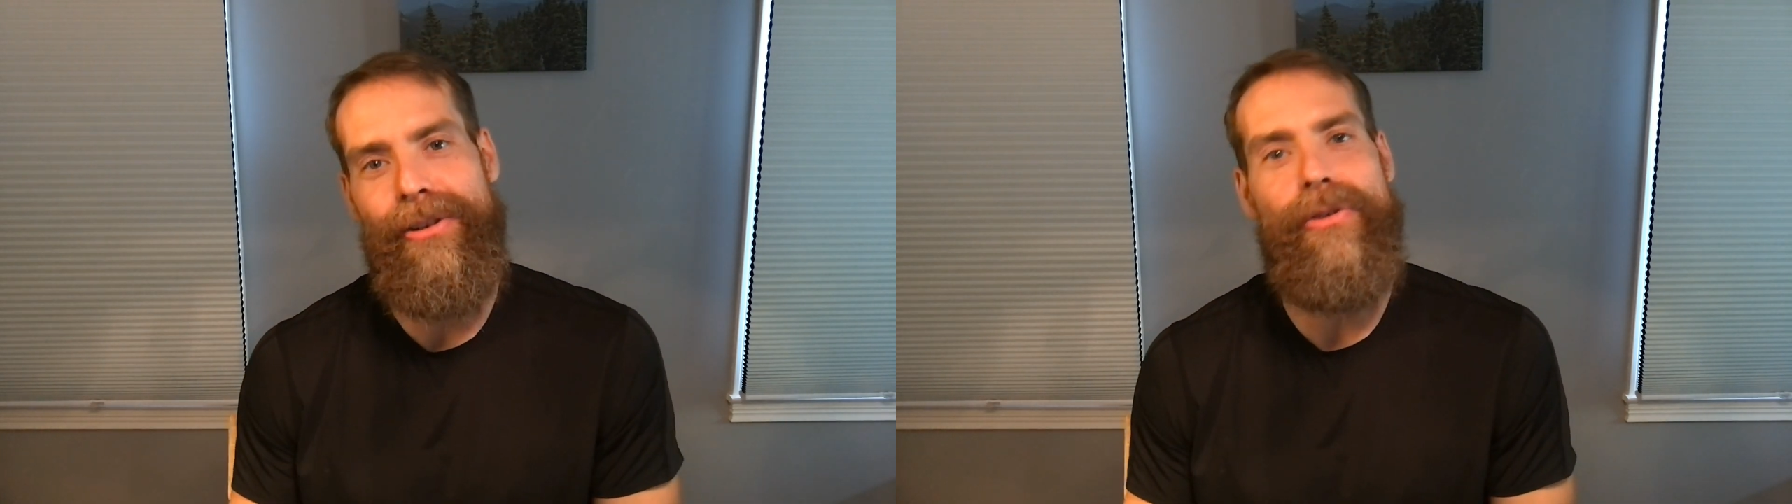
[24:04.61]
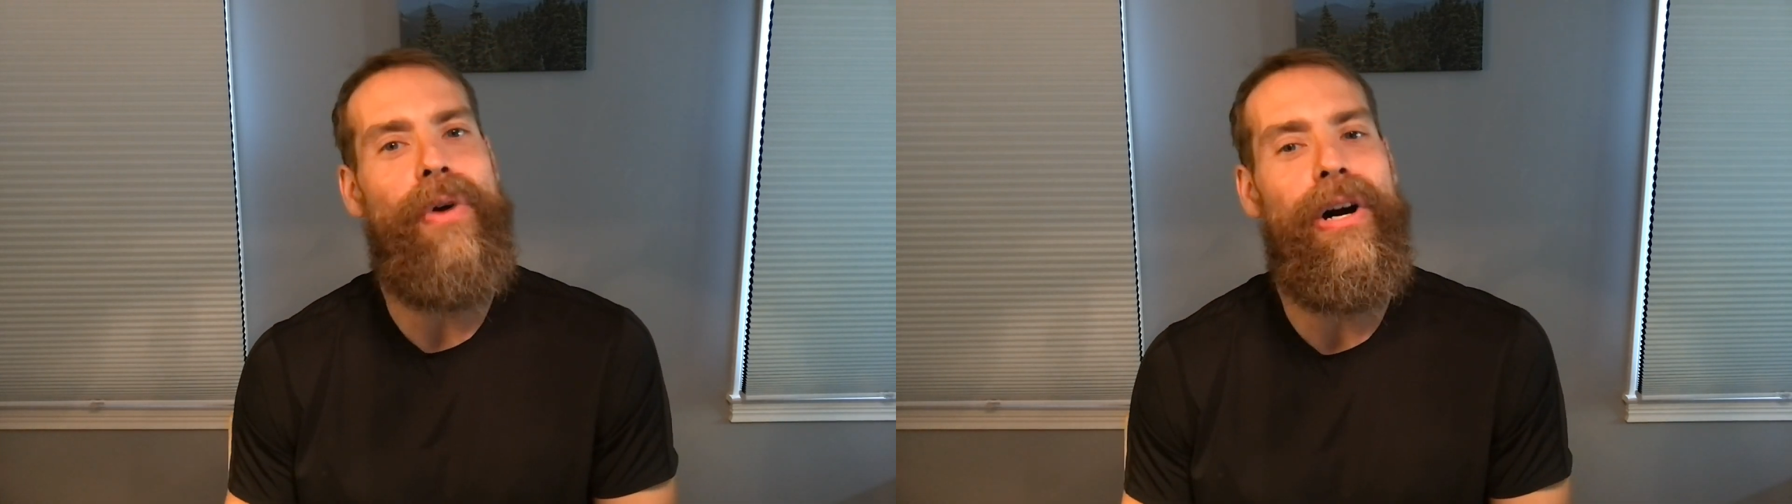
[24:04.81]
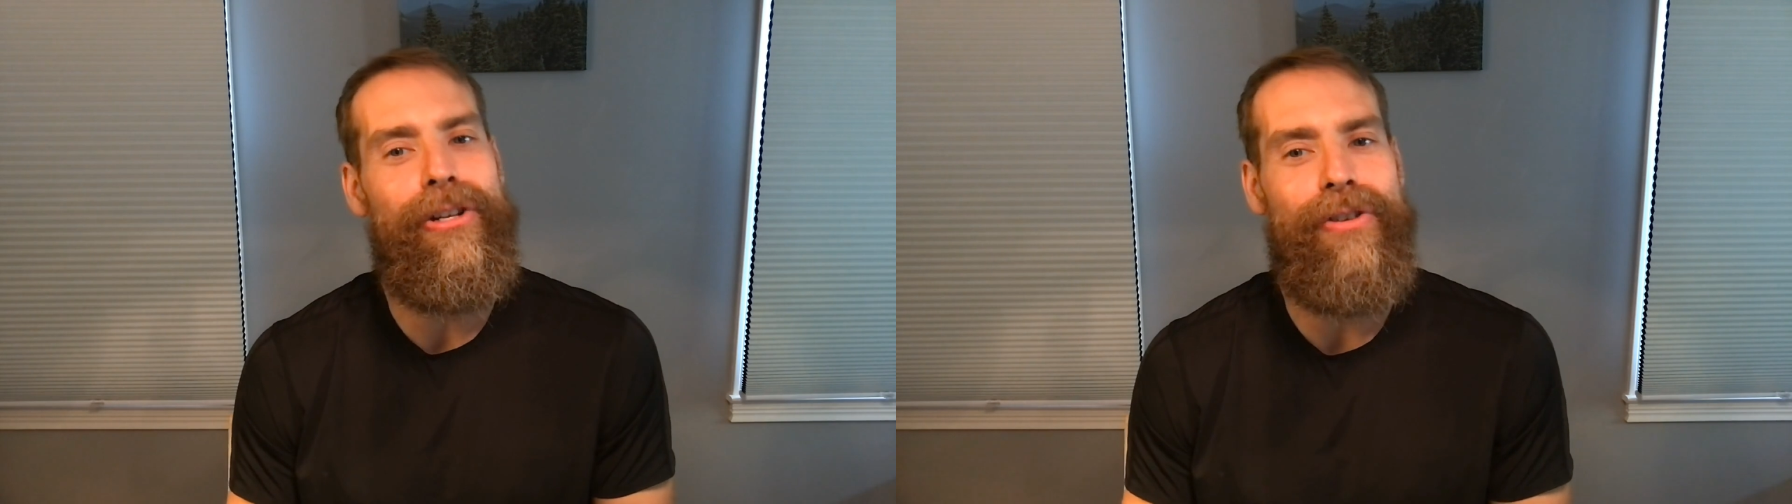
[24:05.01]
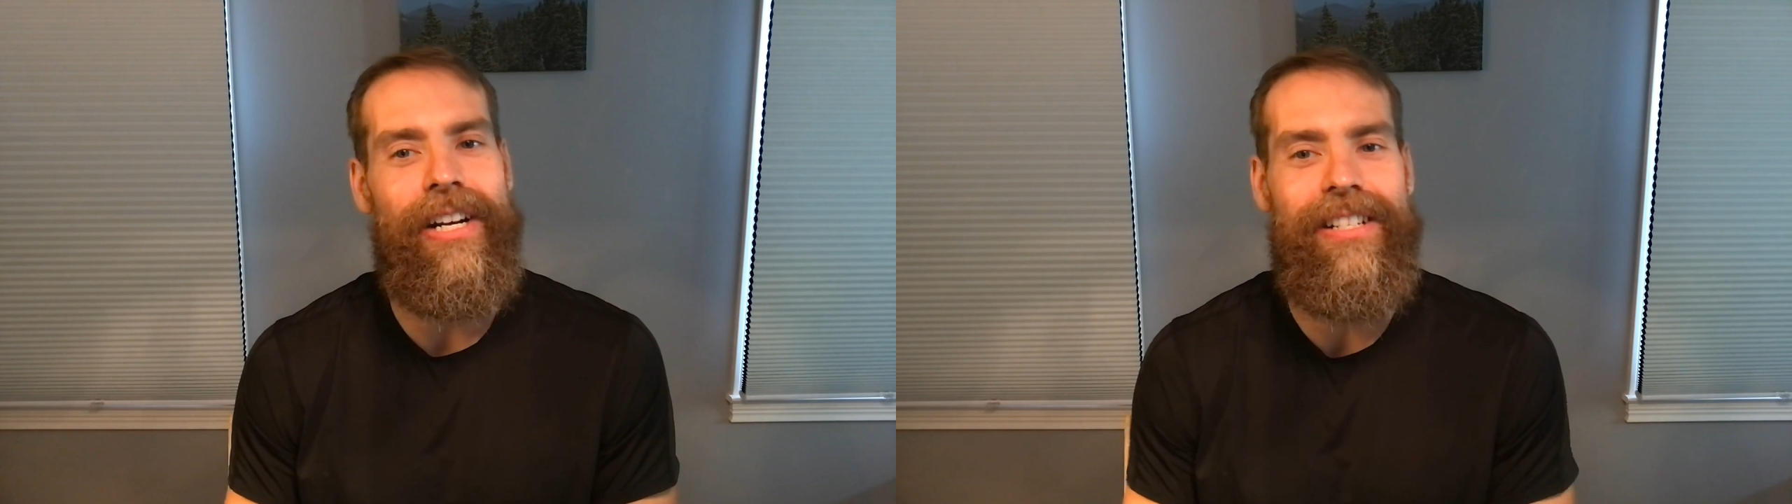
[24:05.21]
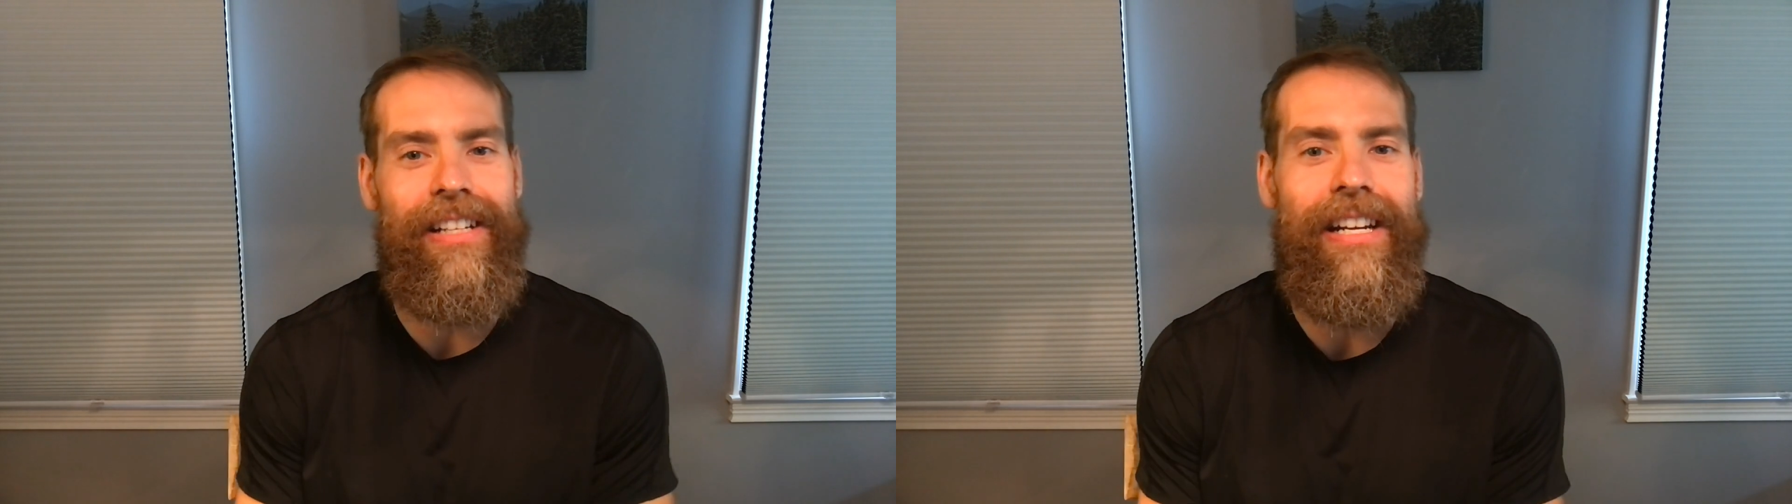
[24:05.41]
or the wrong
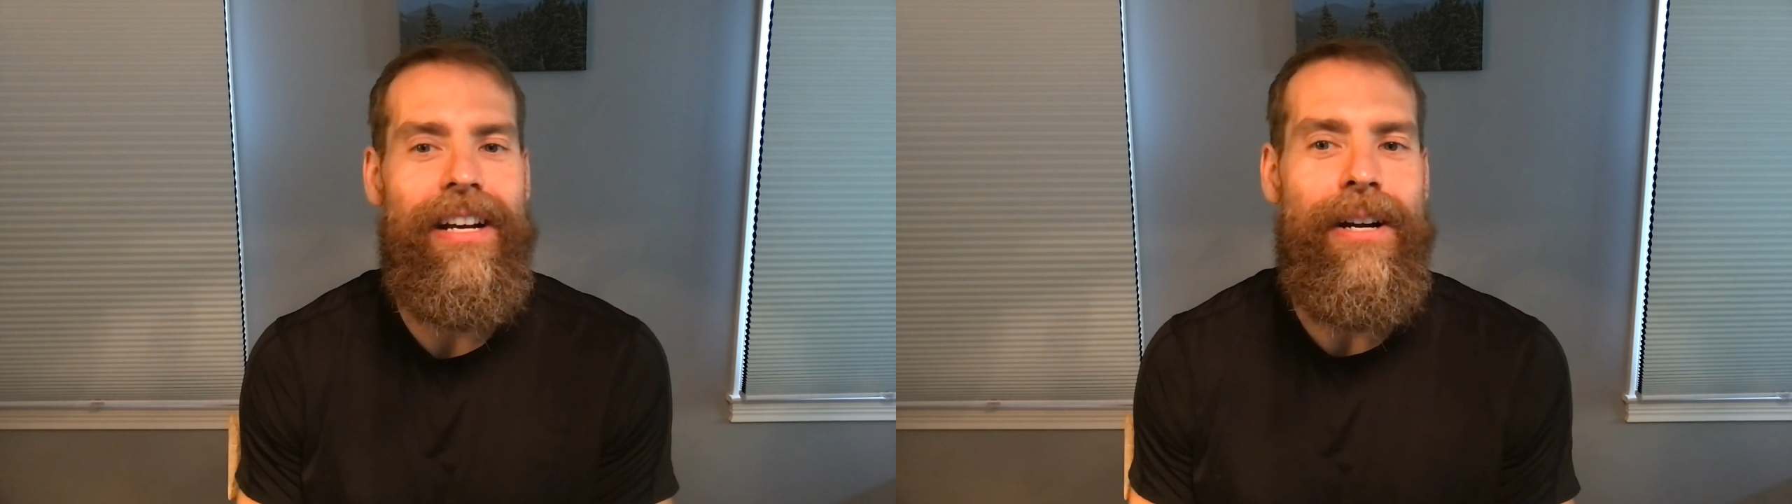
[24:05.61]
direction?